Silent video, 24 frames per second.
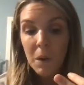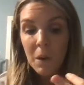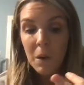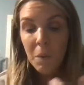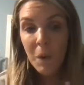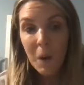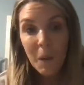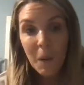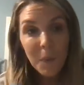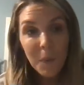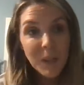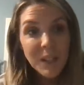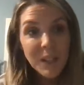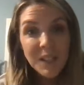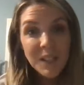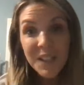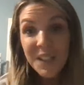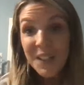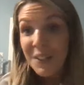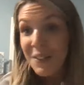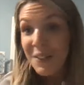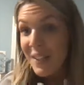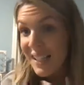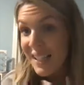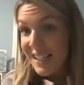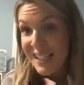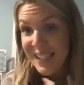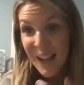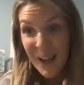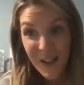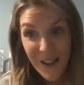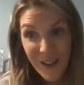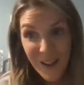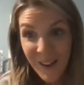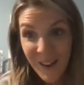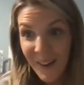What we do is
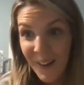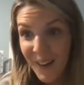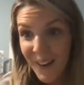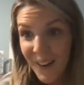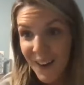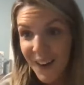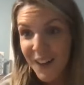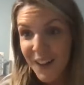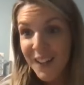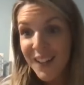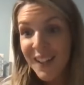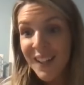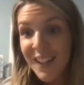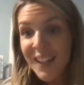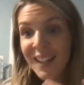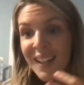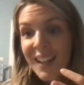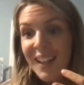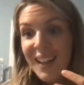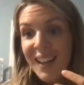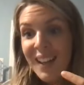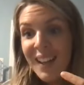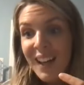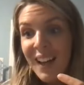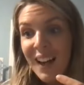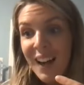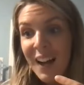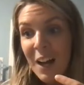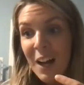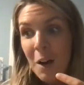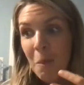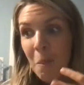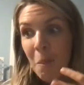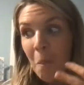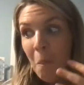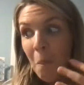not hard,
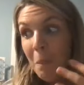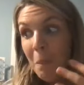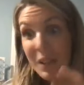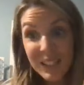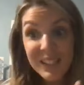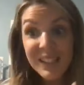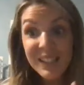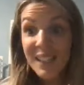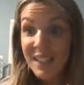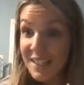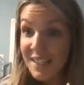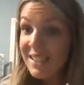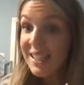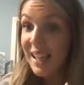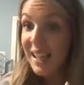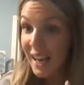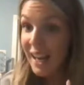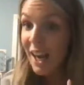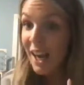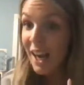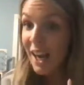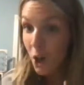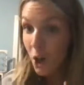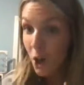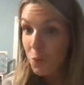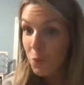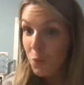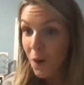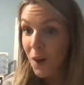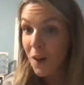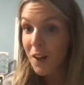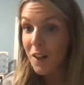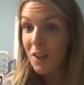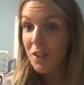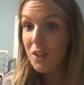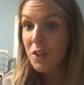but it does take hard
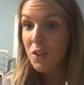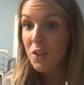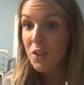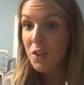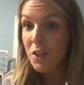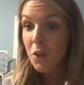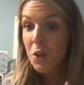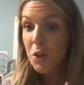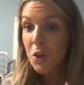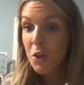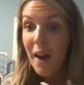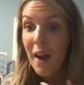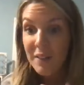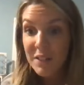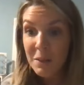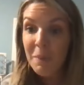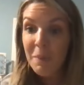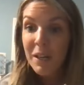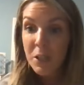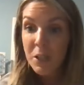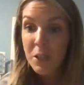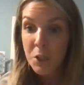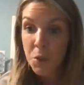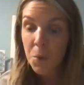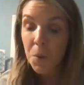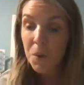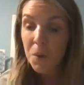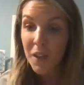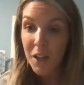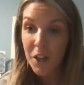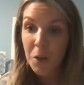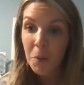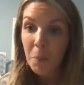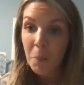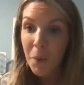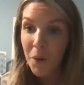work. So you have to make sure
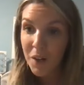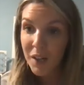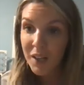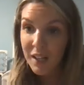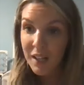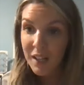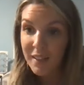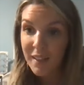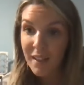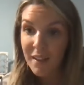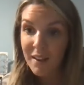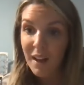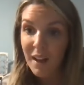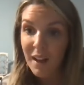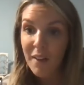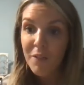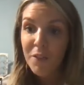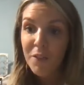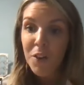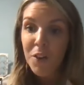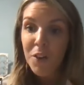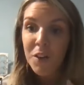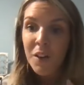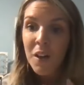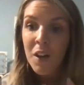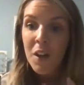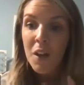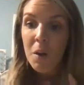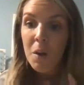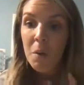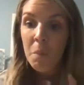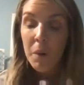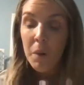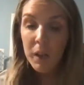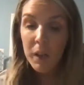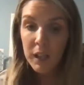that you're putting in that effort,
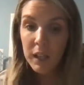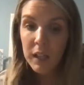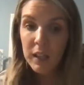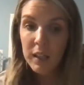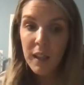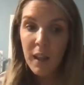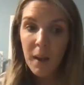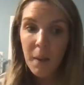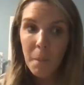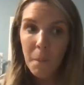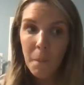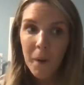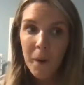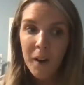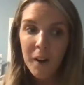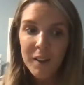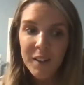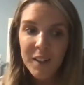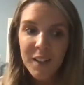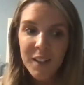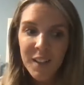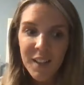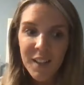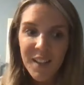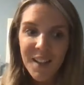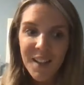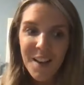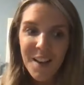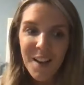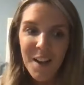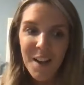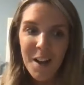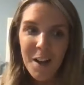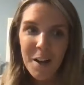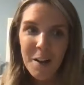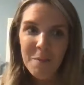putting in that work,
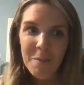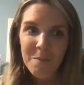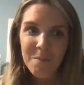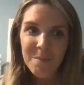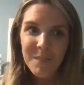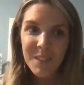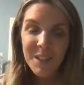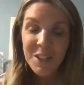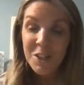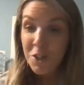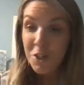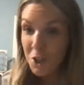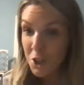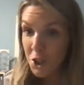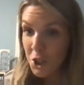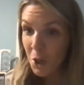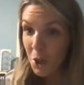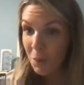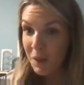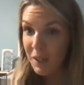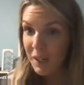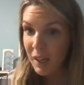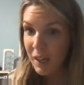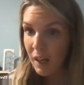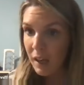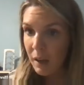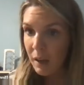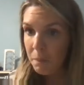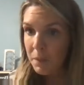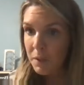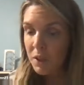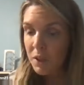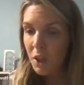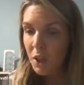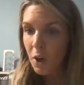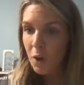and just showing up.
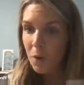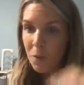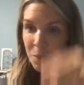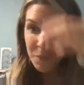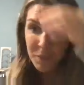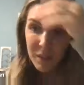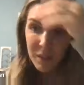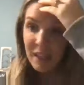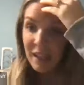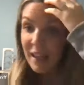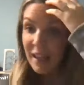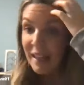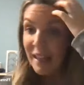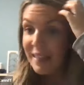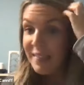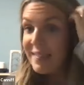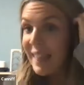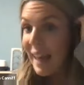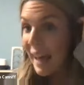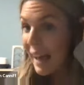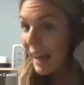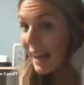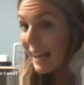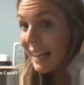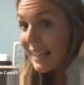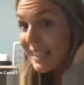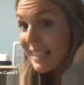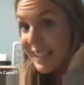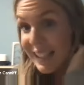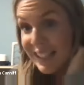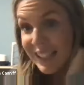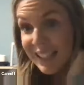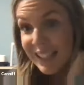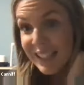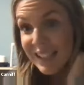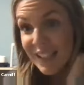So that
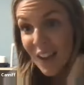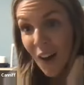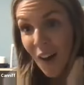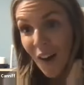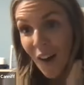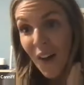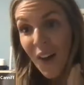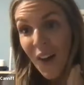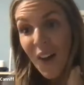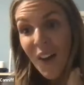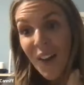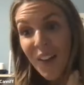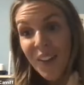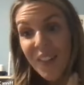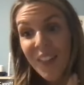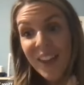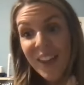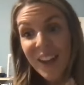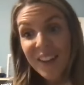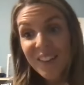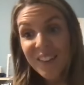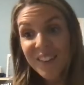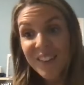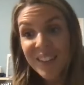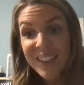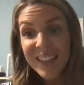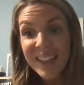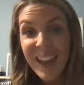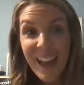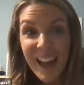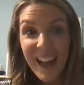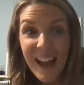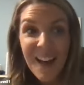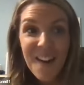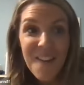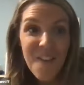is all that I really
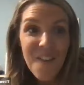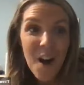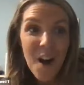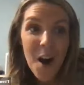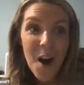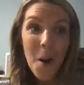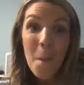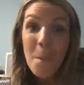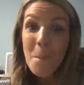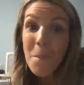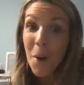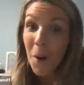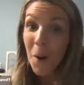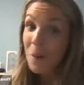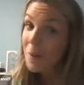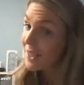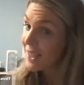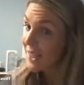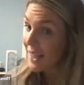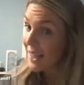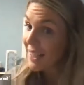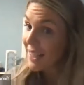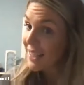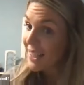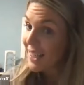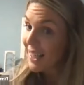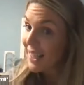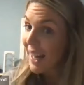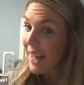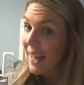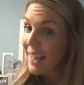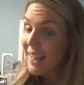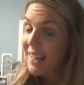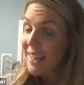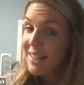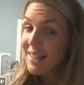have on posting
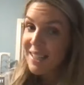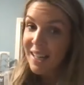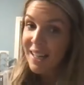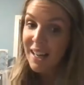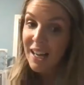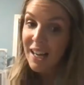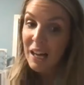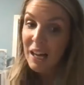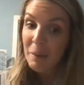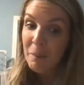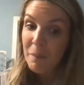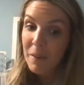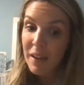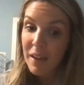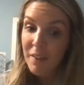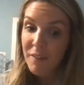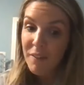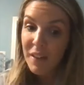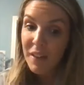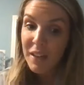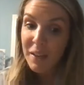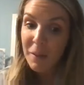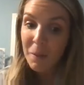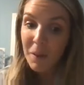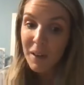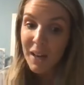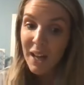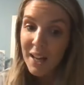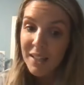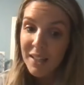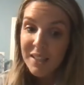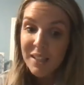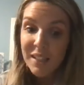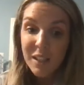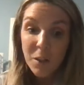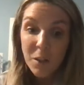tonight. If anyone
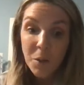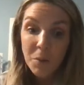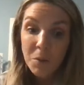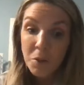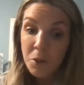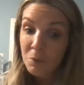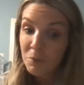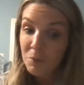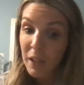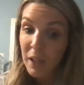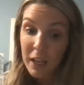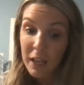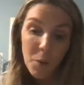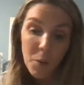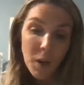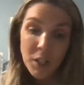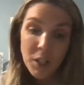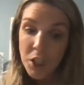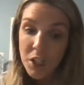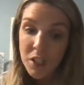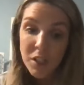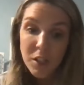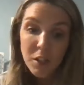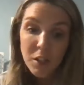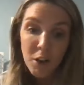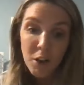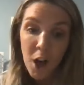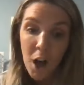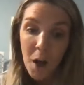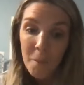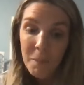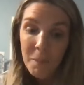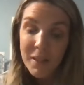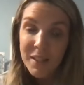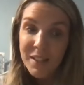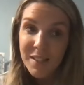has any questions or
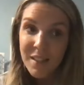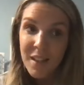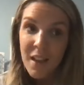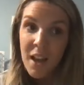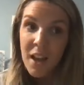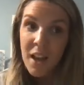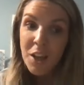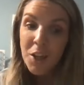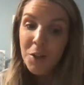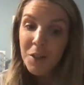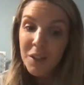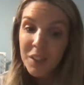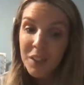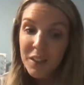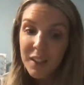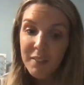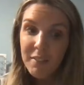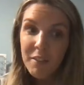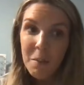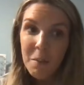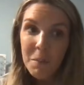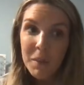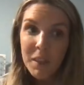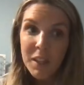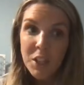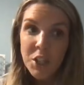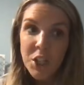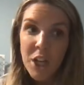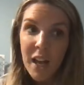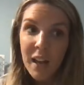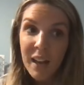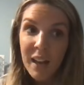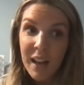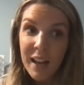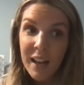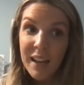comments, you can leave them in the
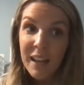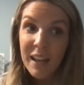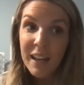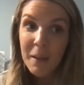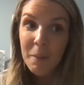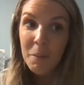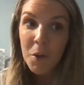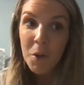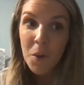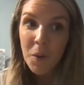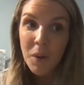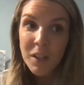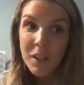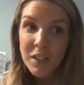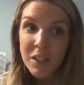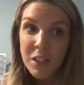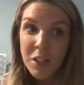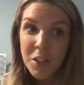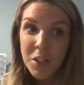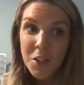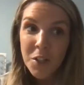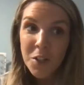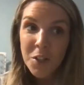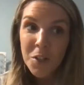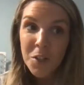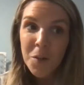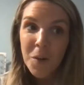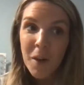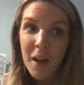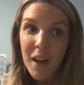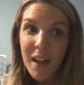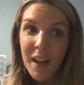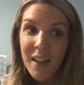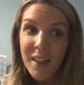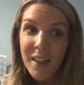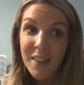chat. I am going to
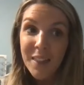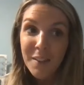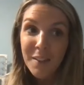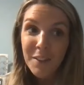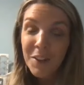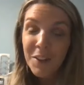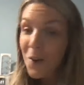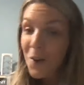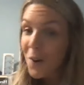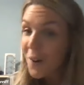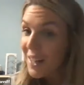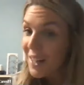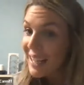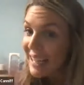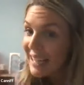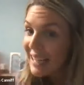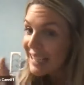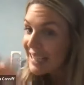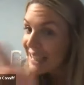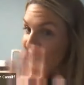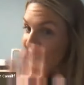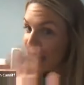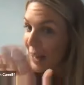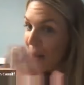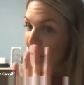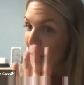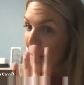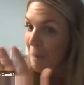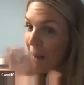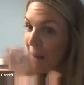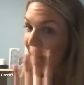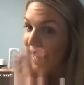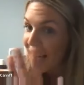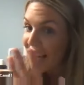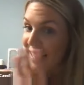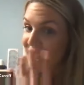end the recording. So
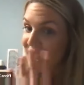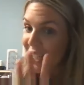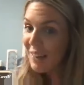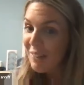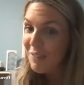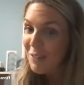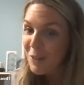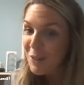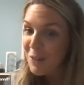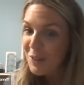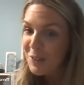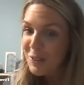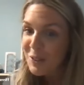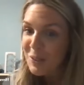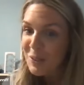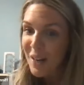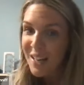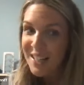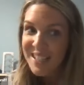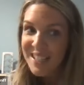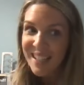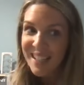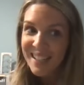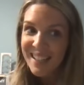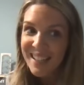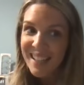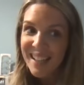bye to everyone who's watching